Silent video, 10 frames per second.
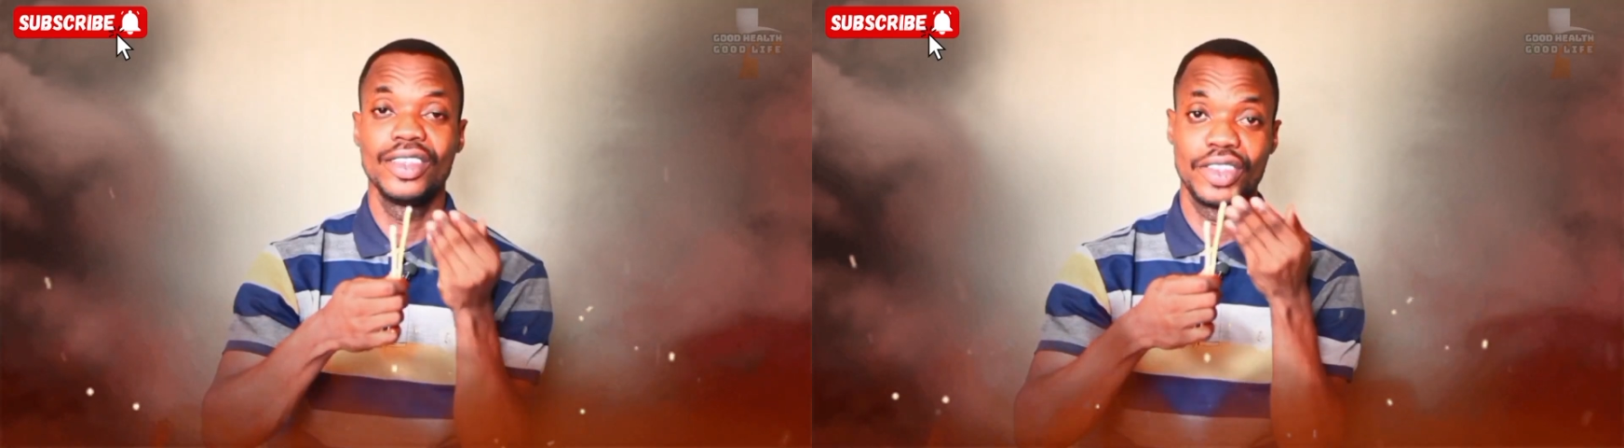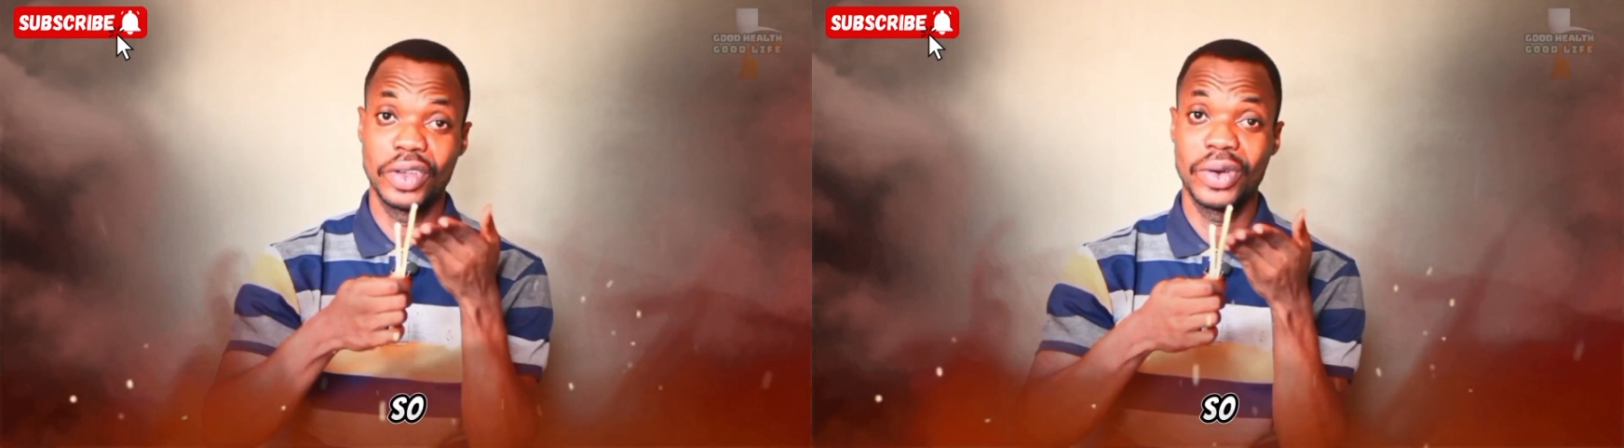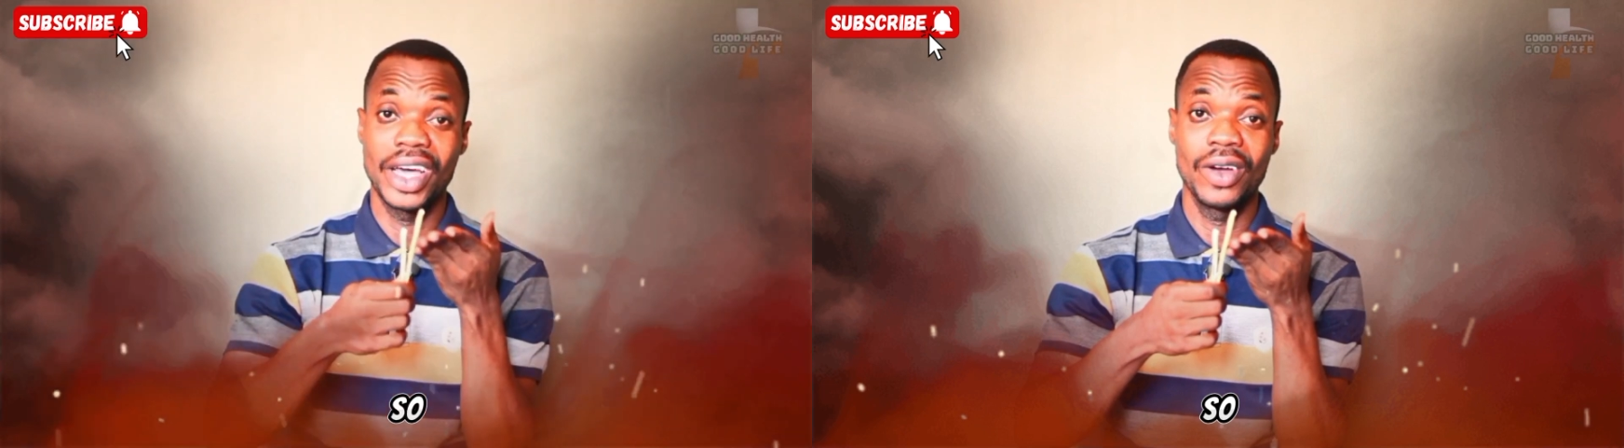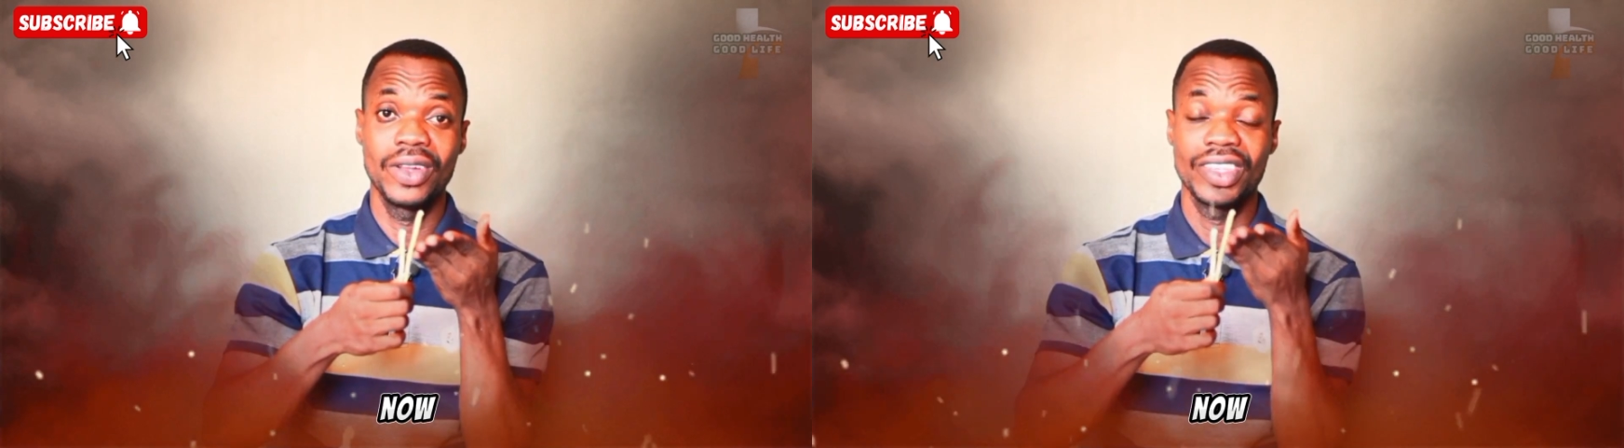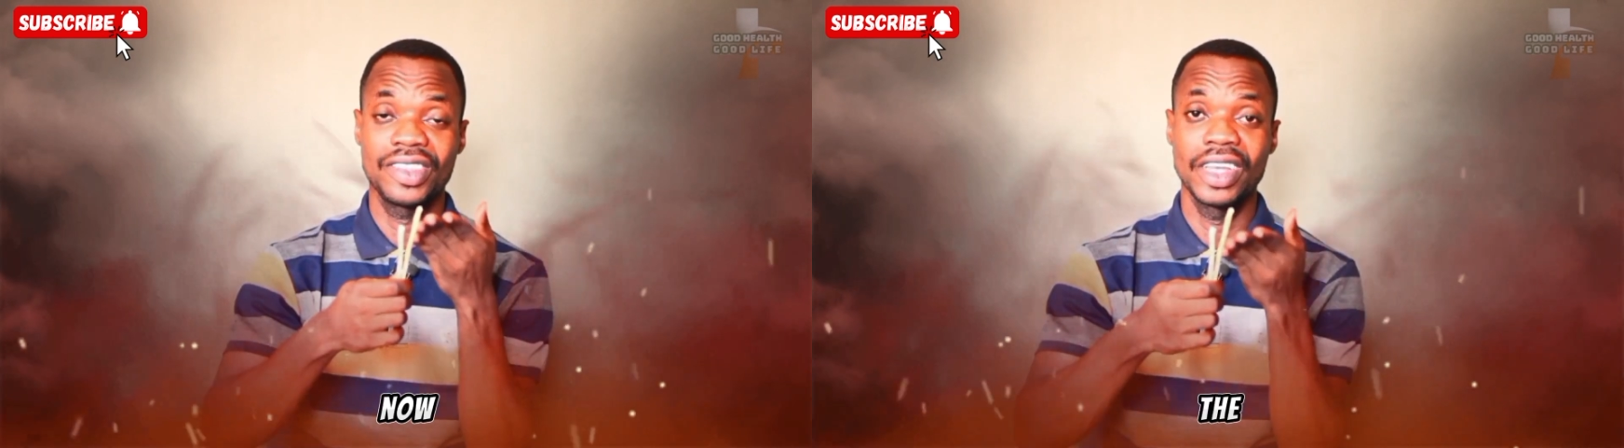So now
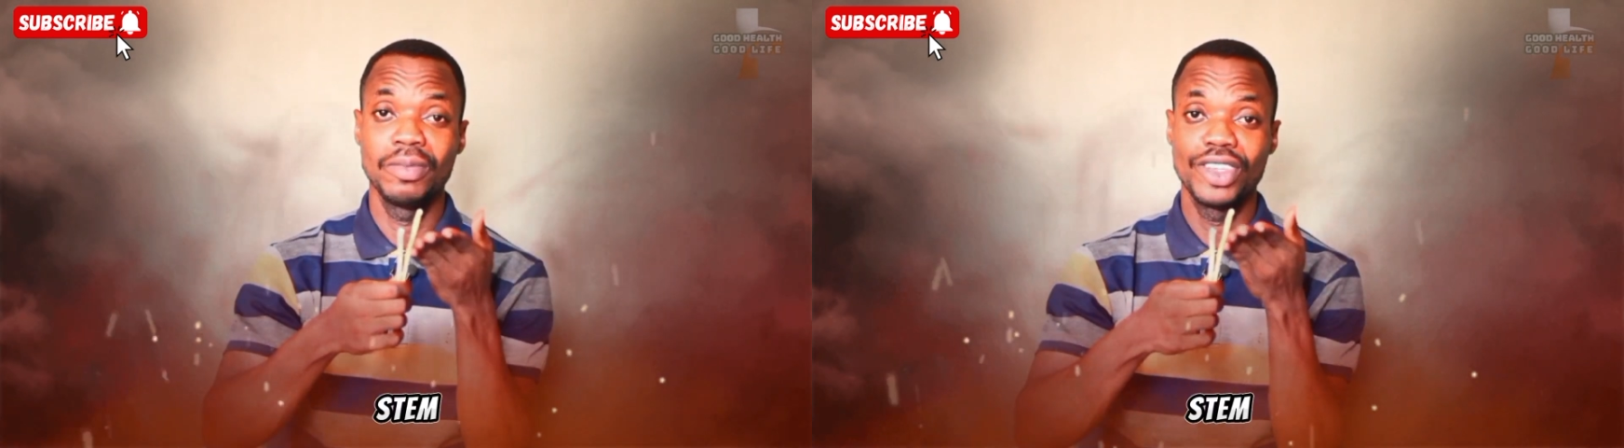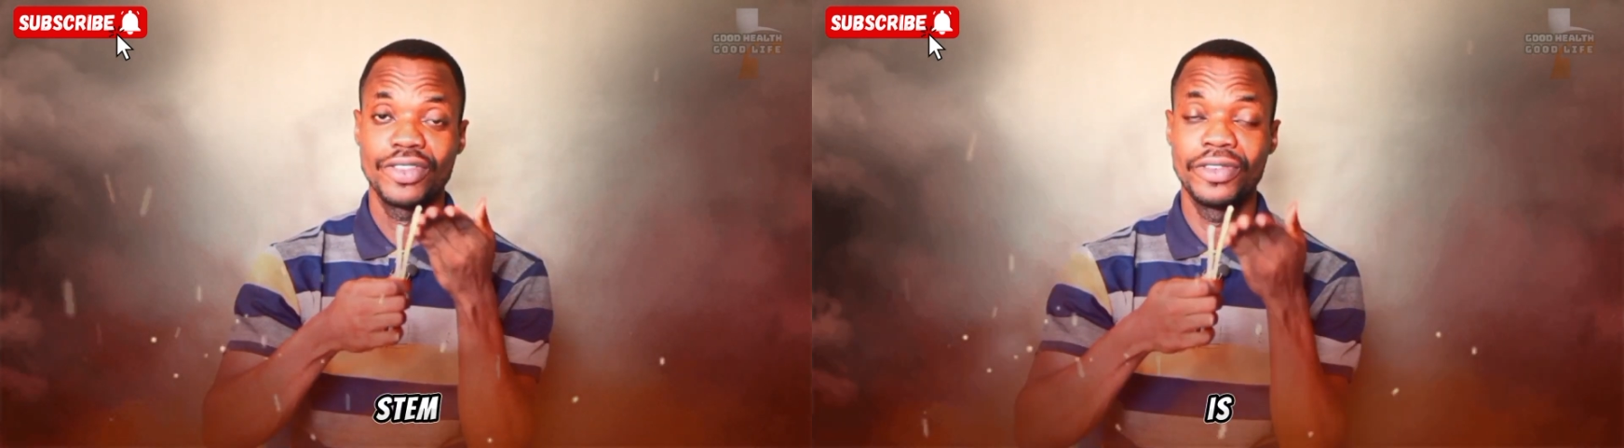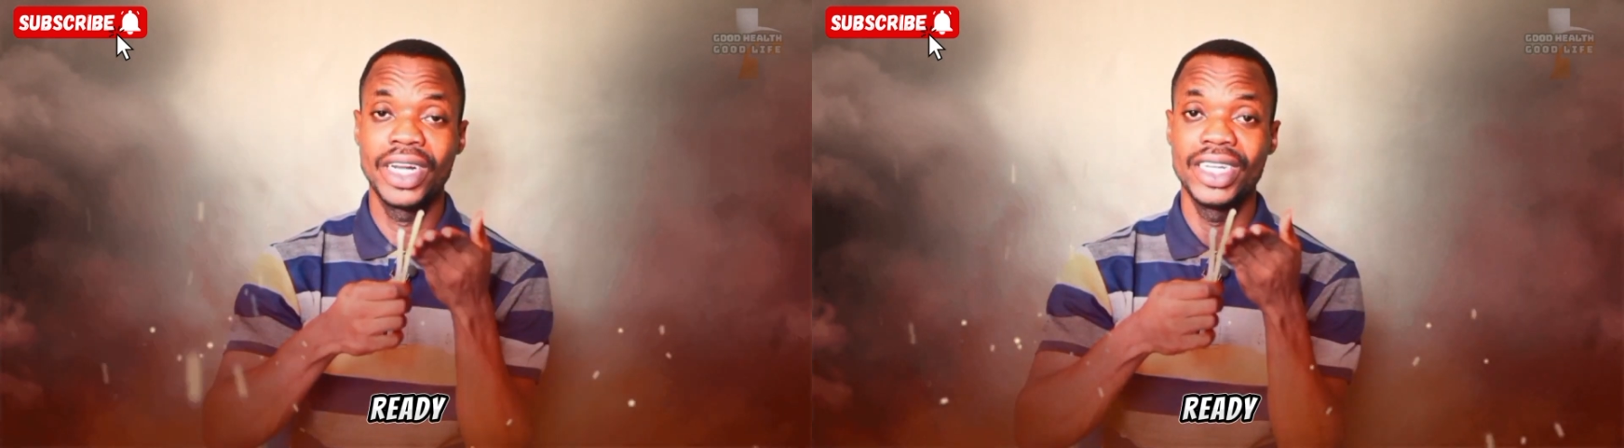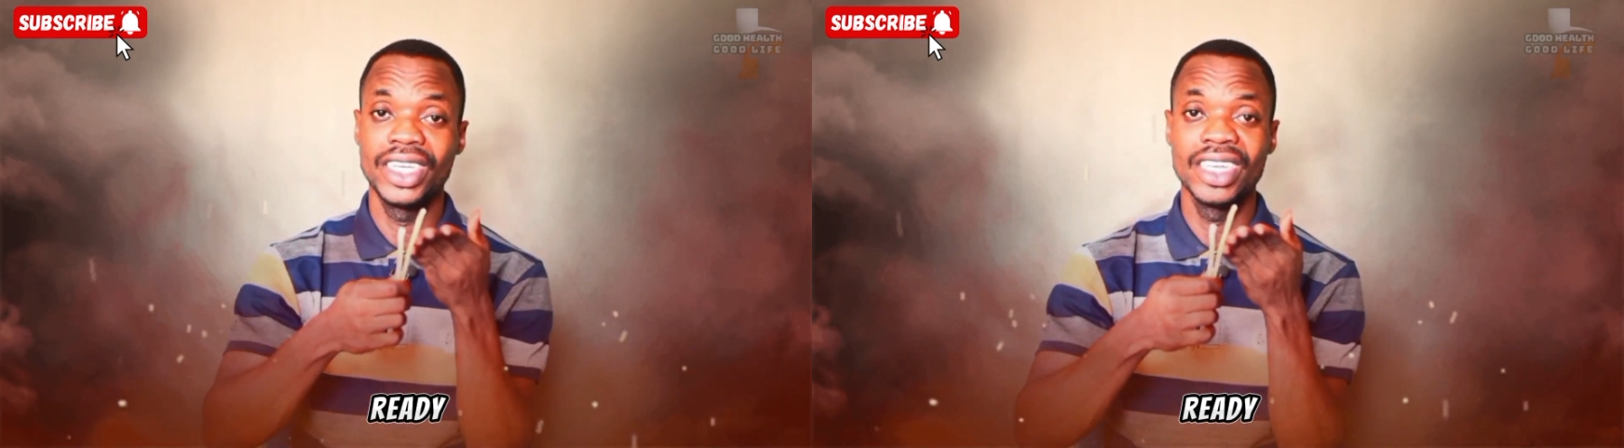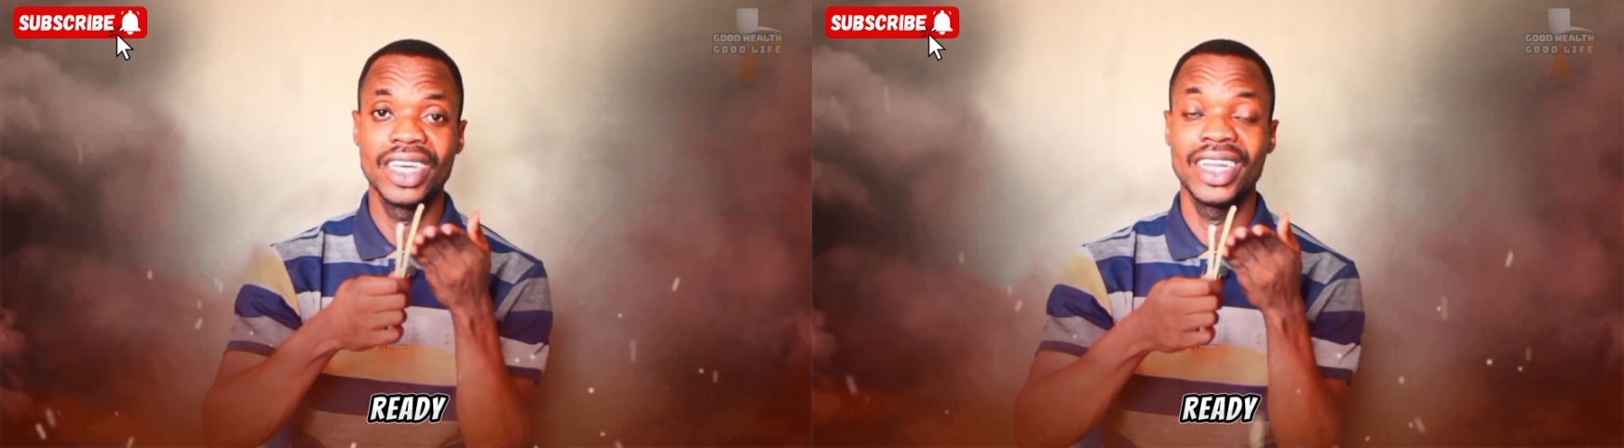the stem is
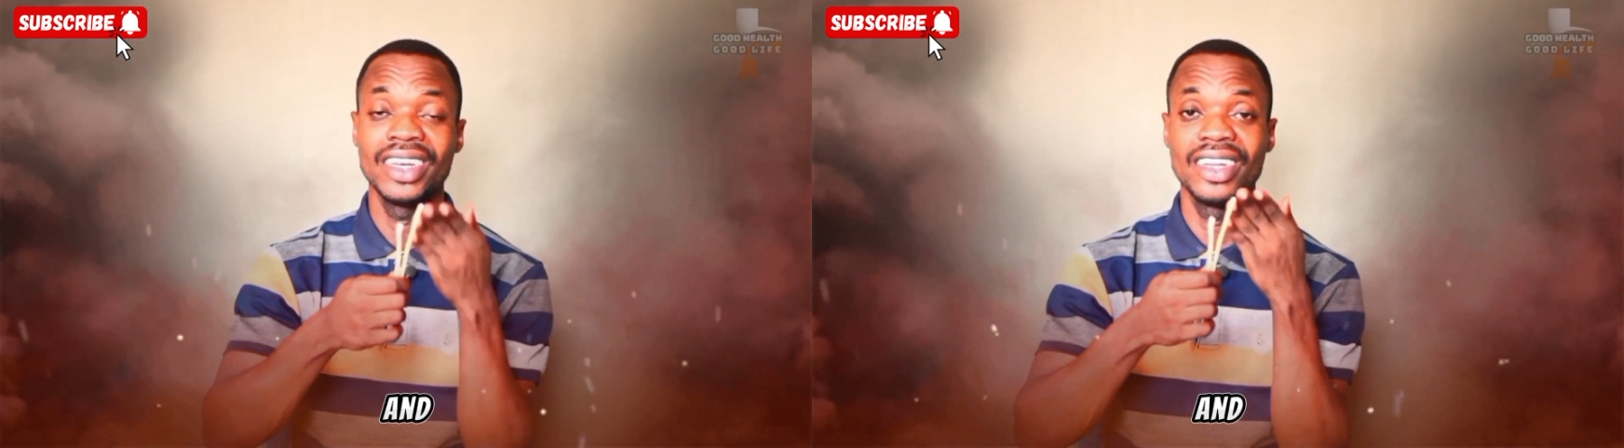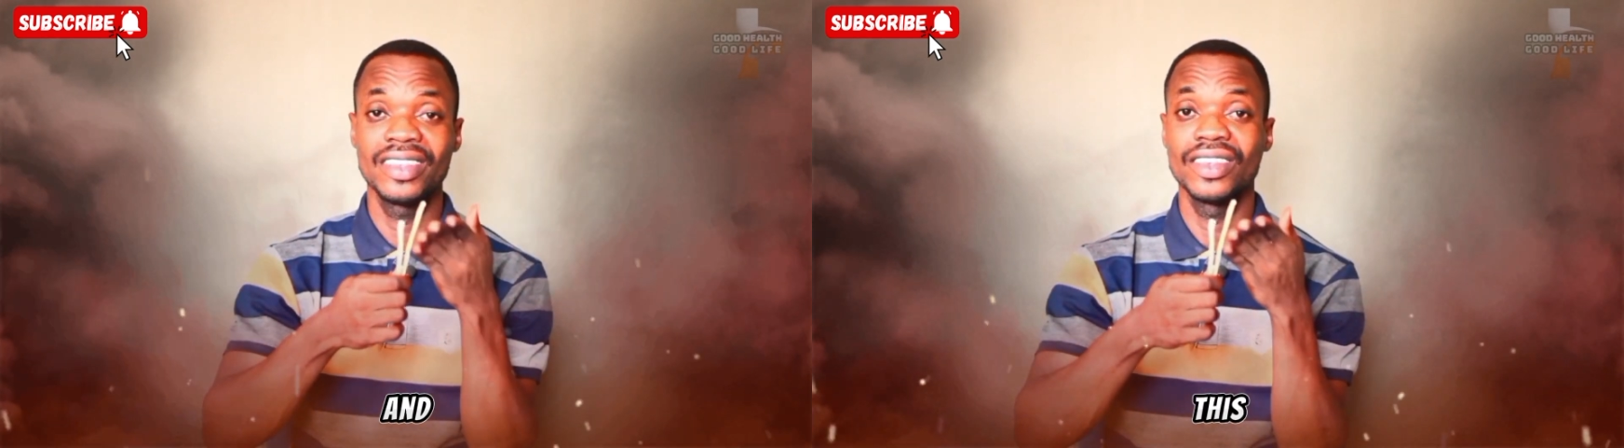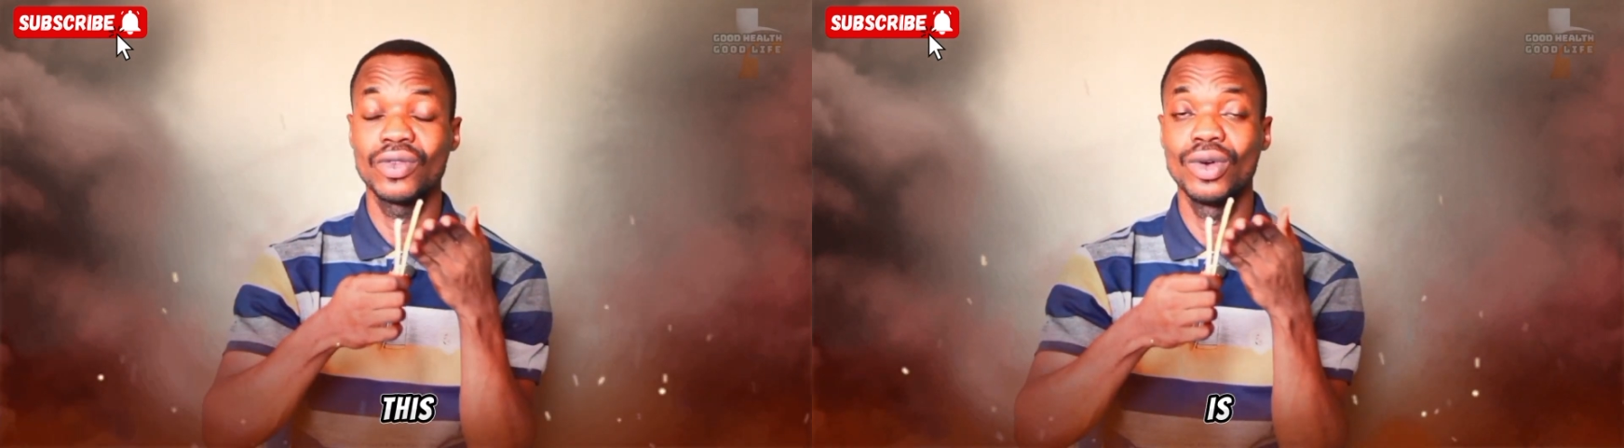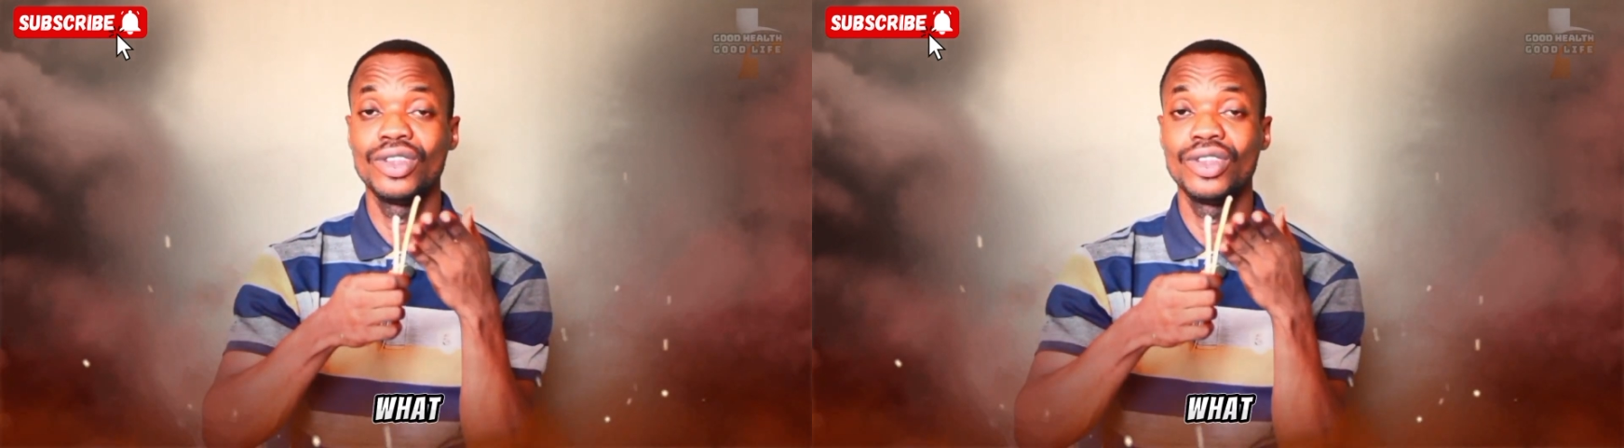ready and this is